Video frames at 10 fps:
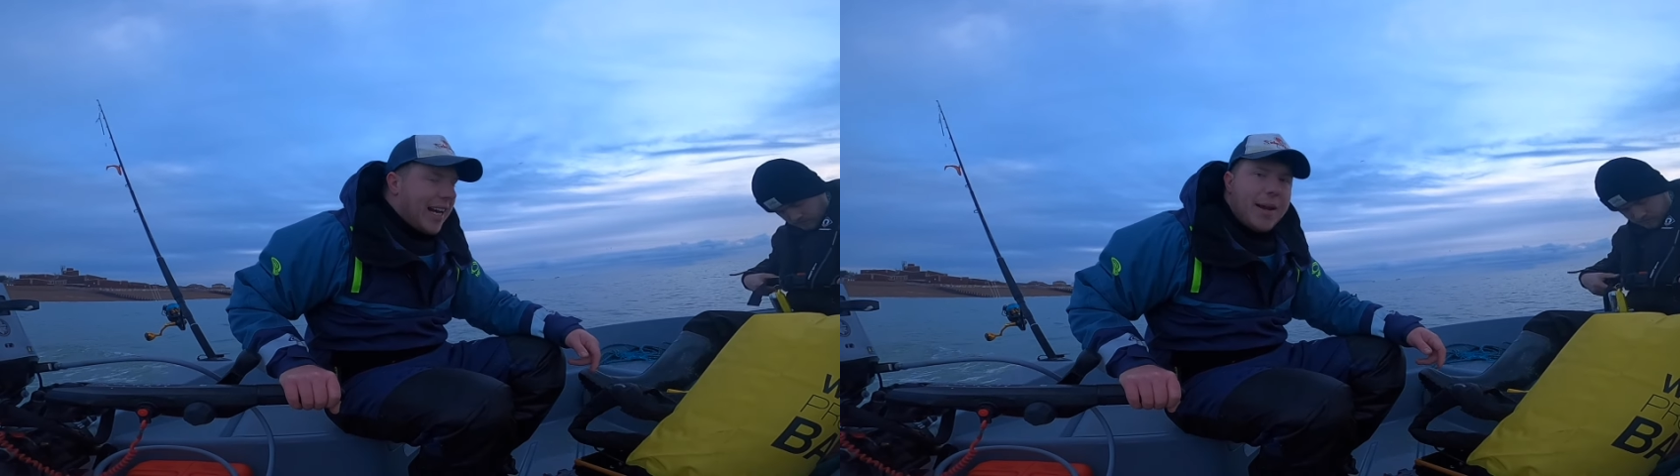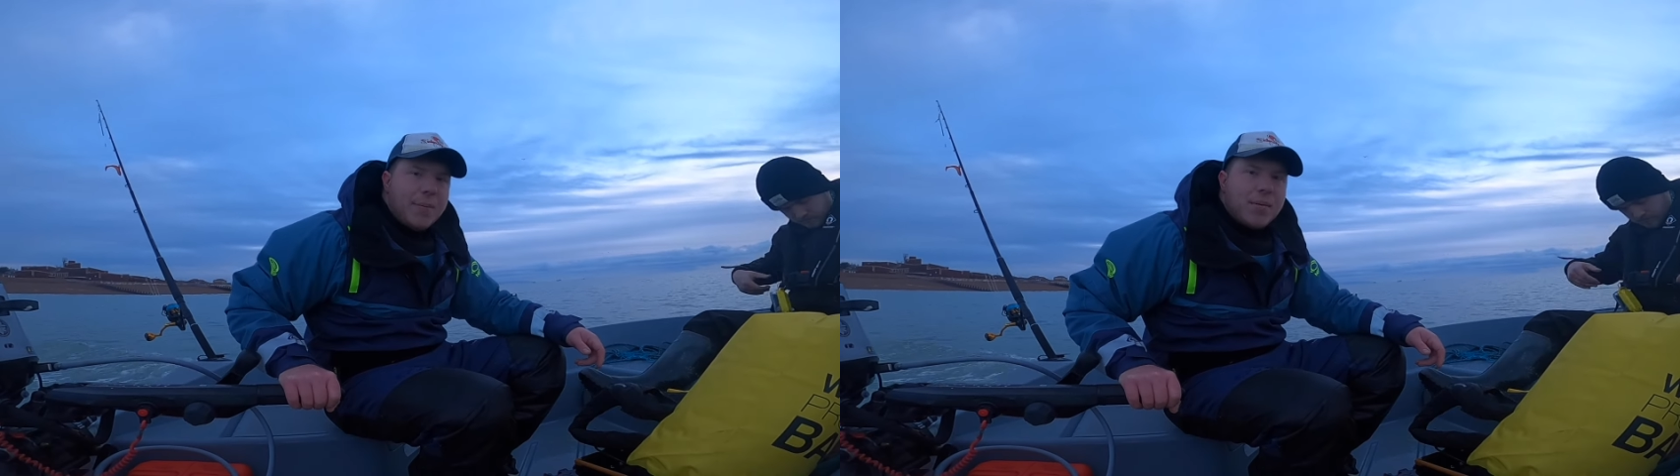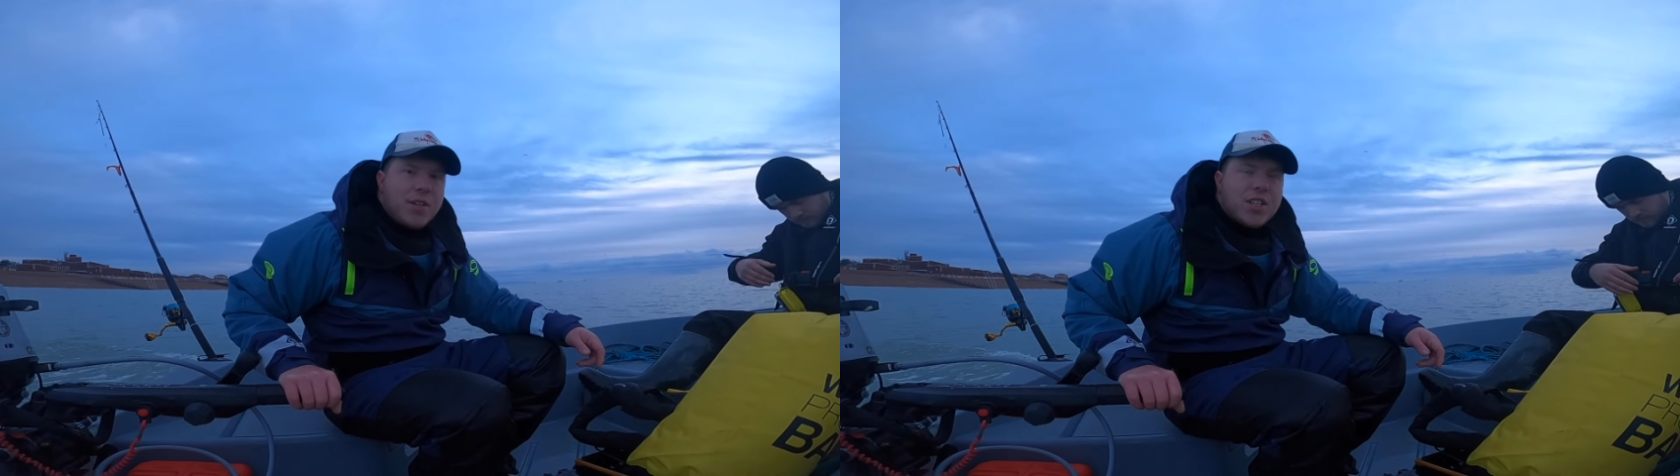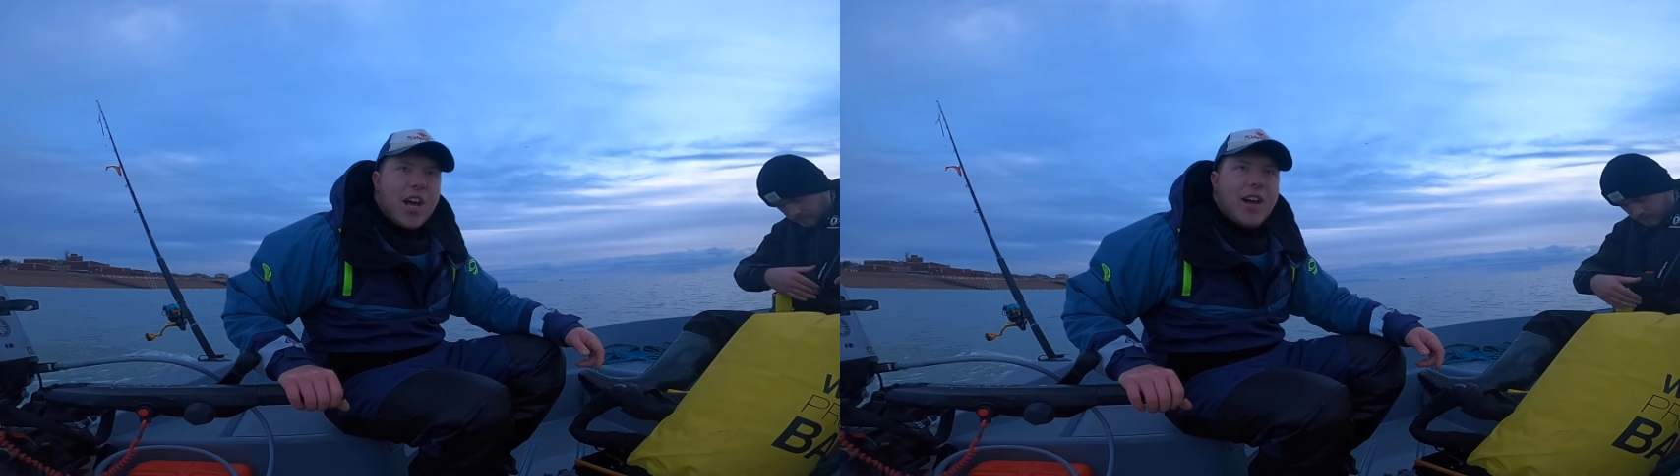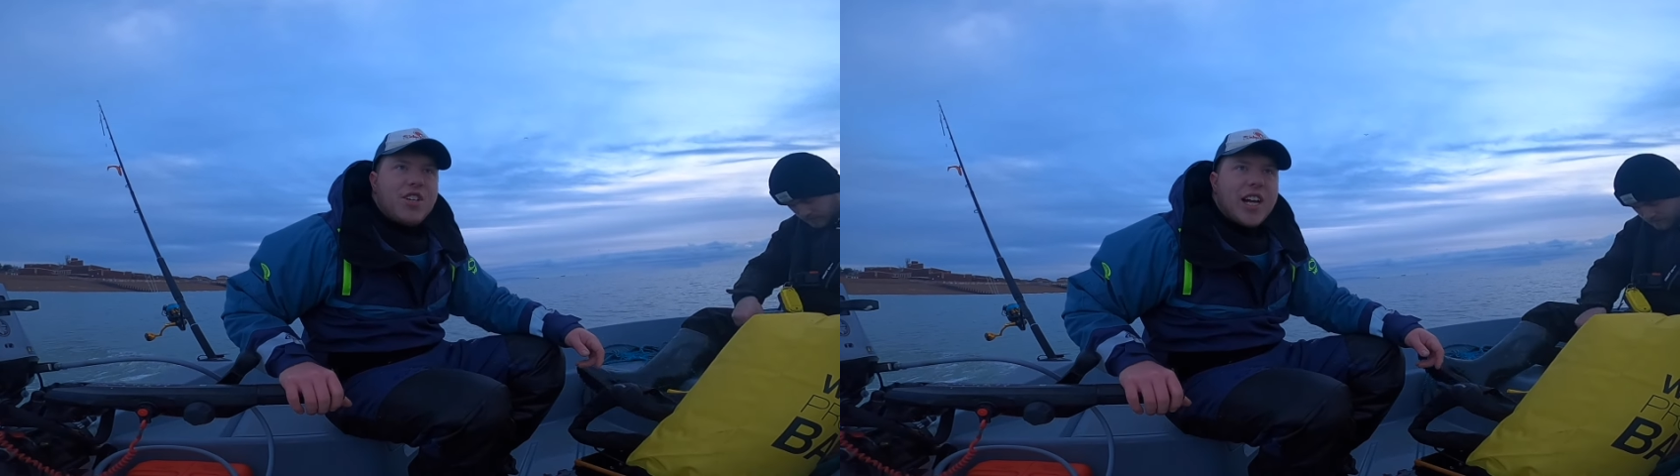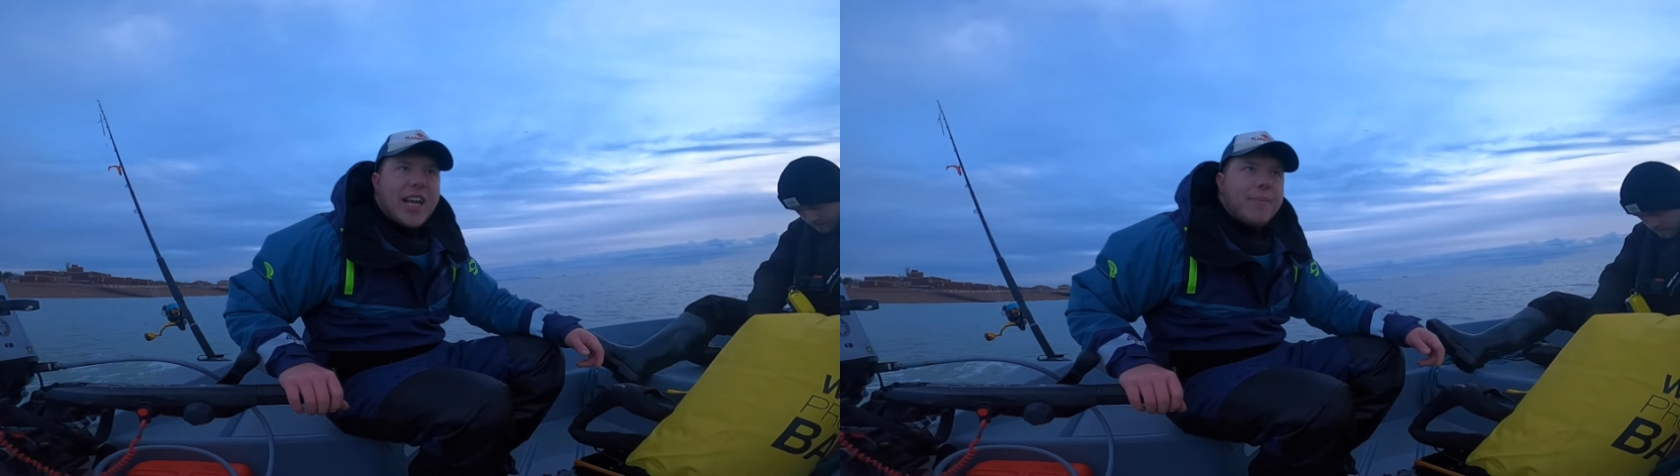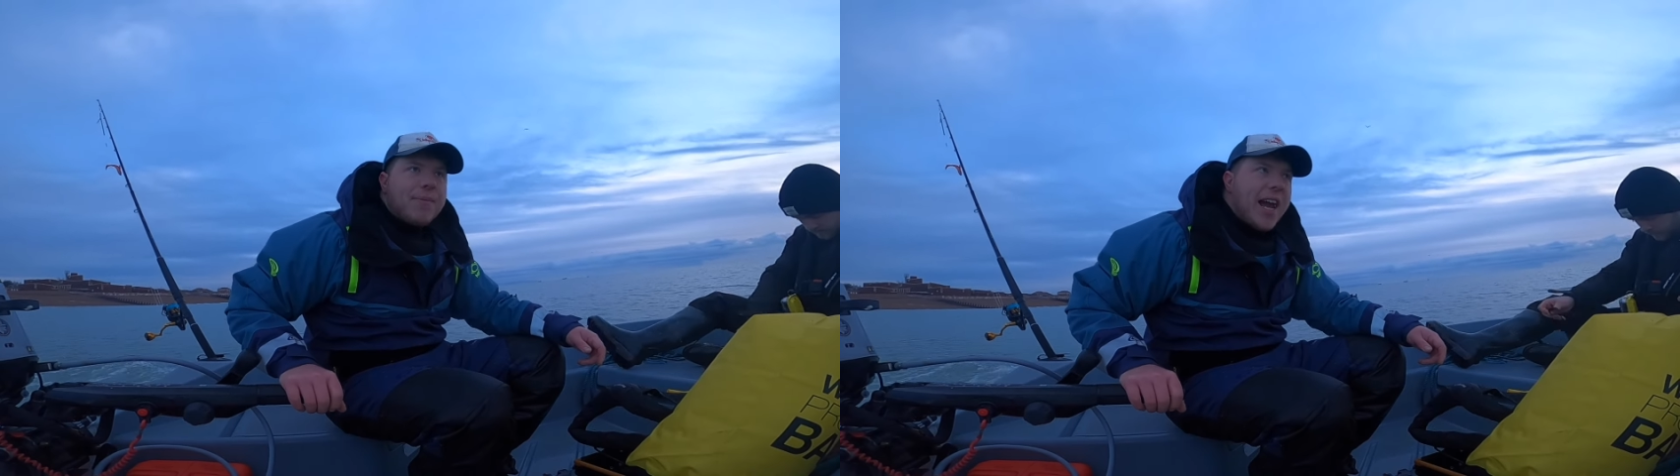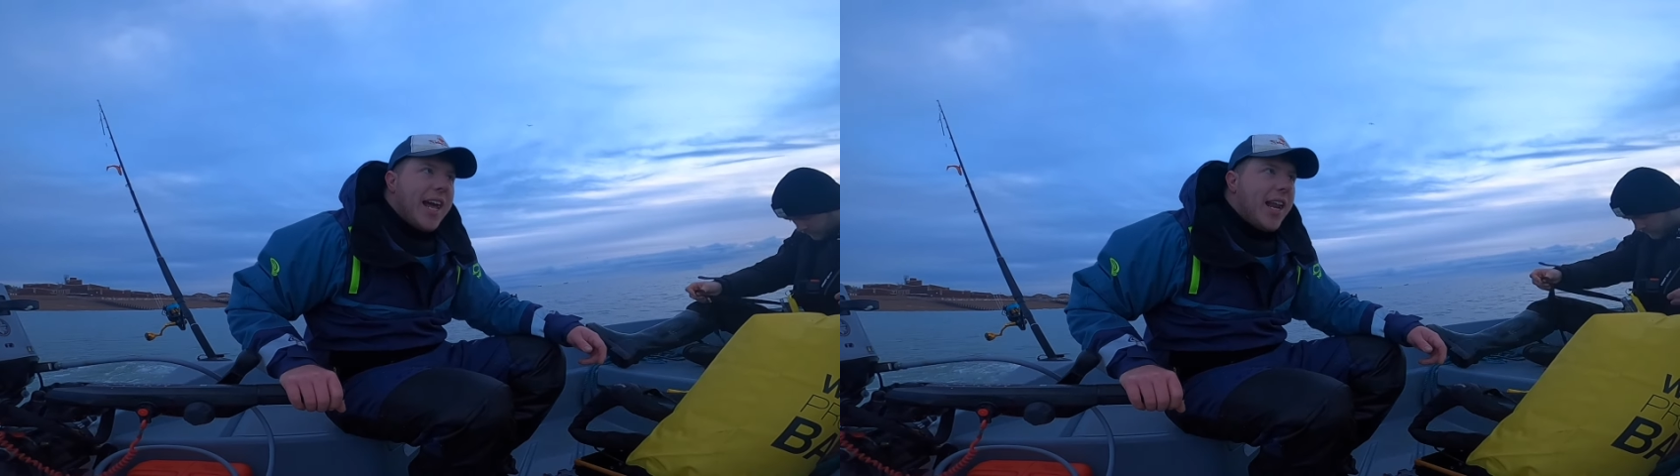get clipped up to this life jacket
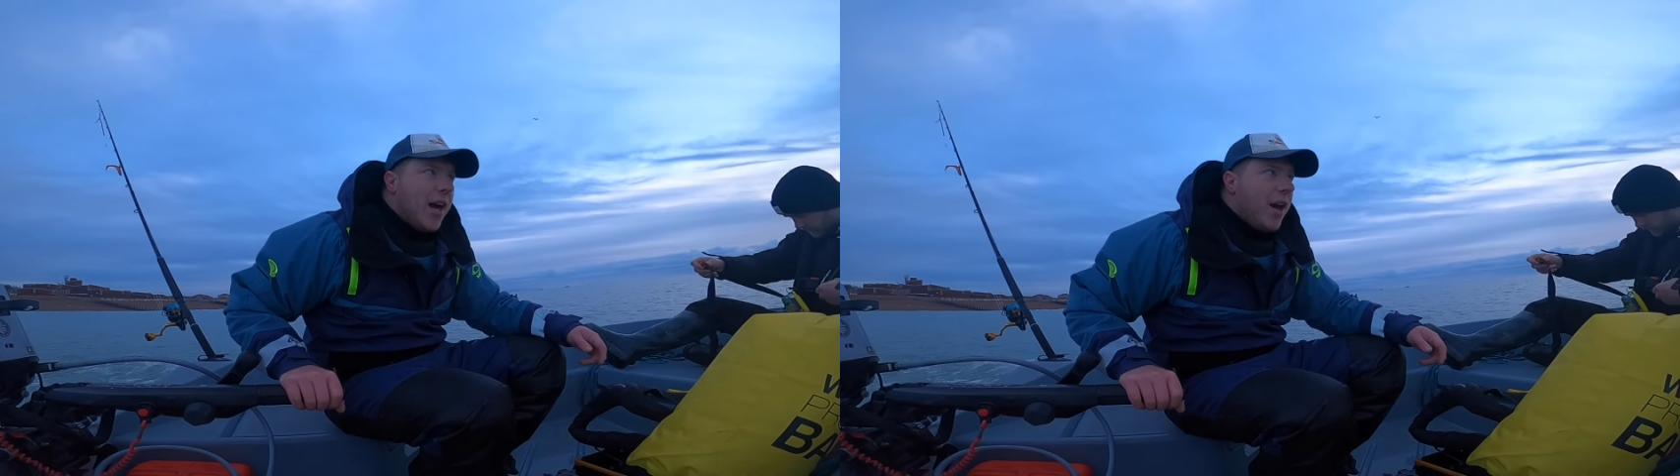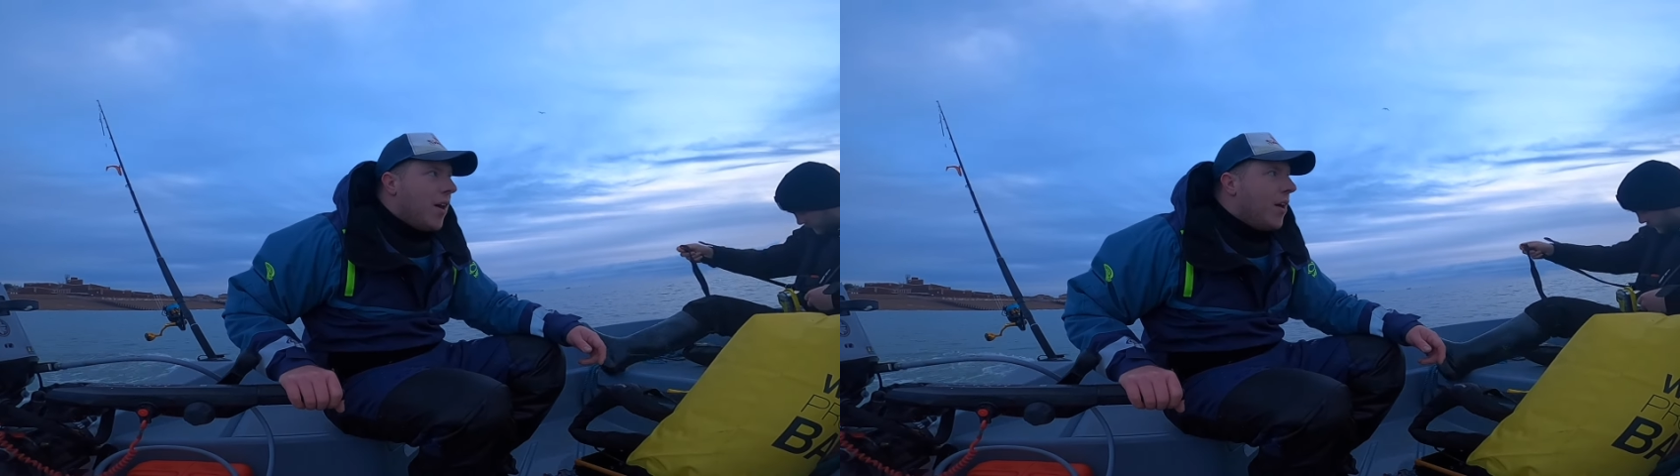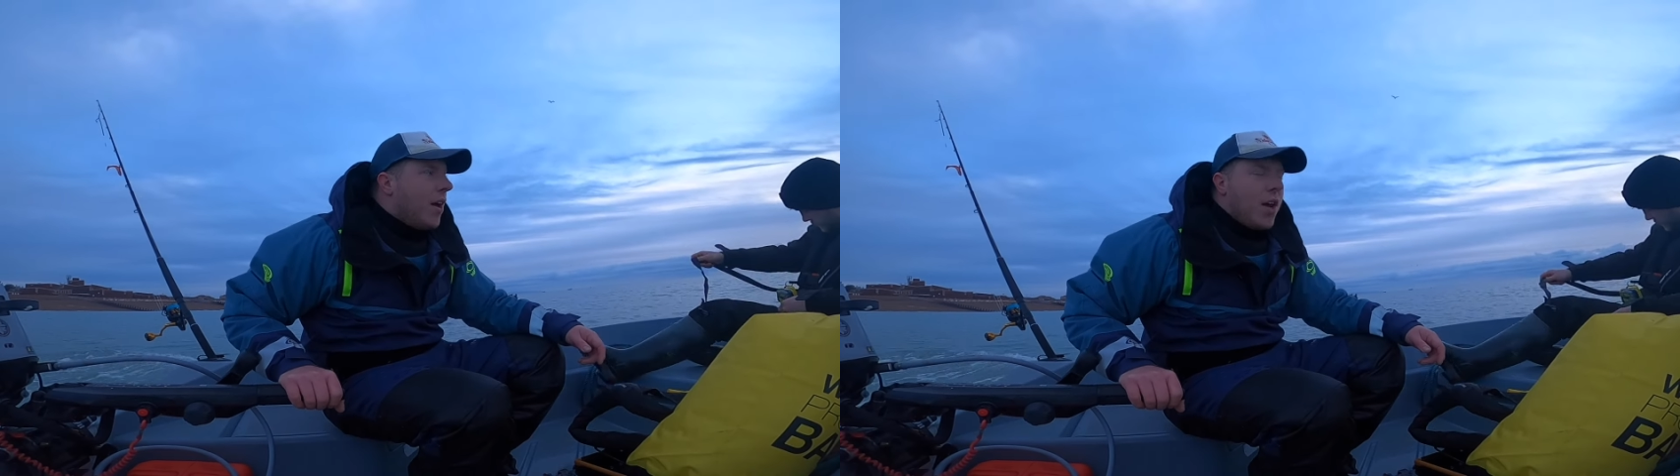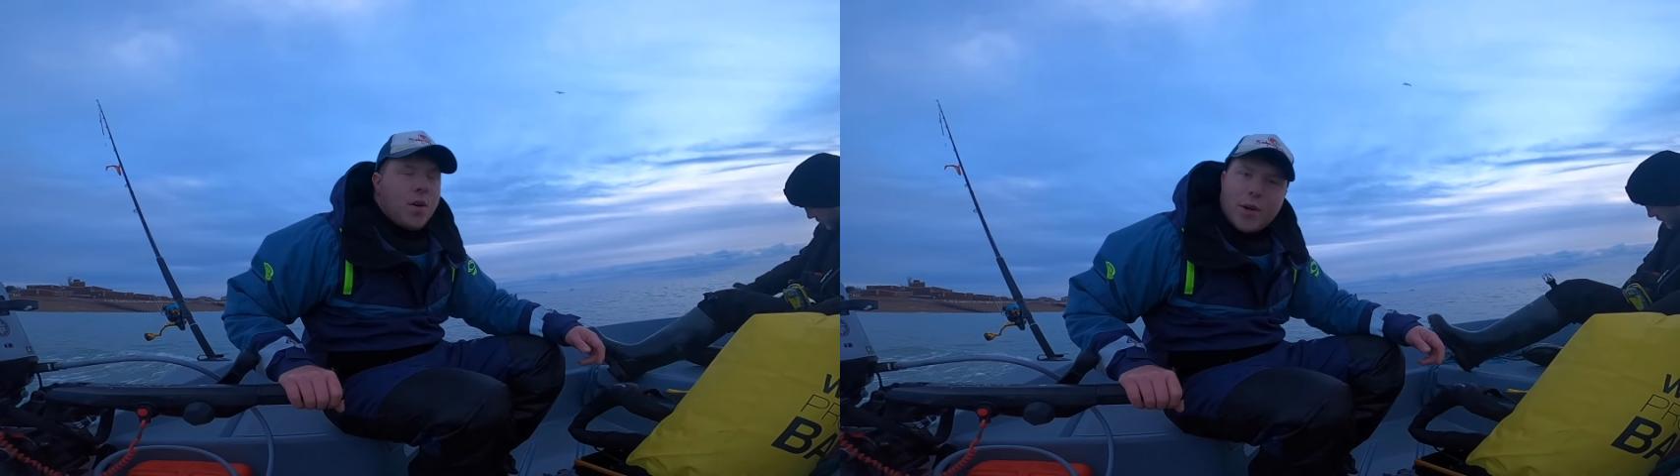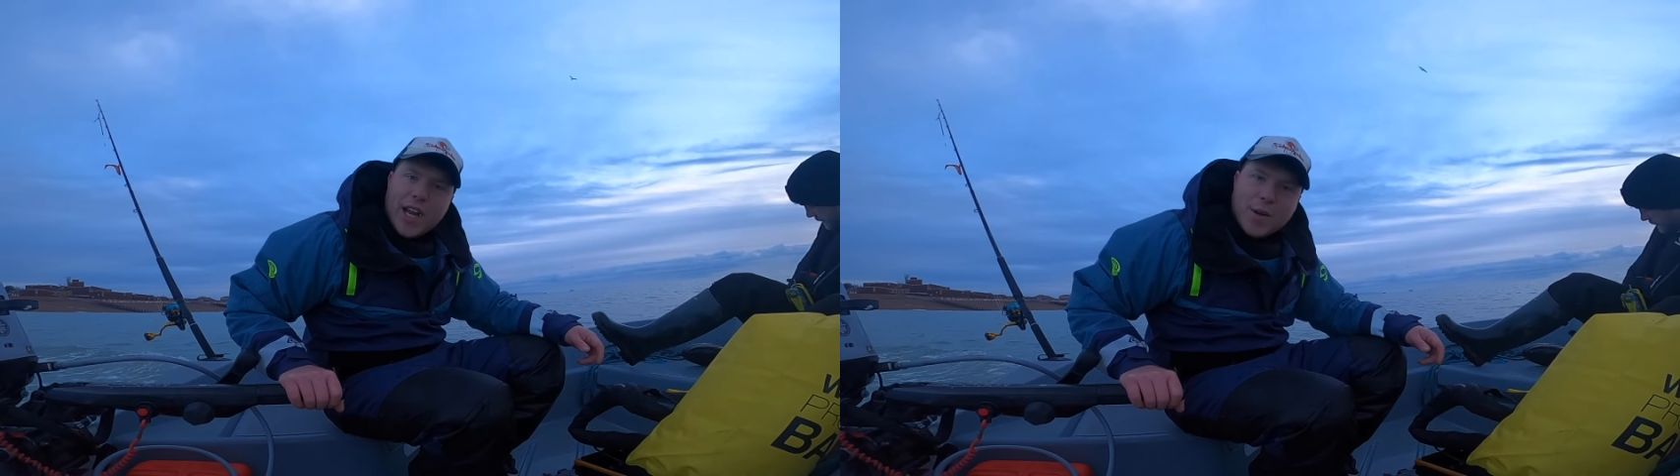and we'll get you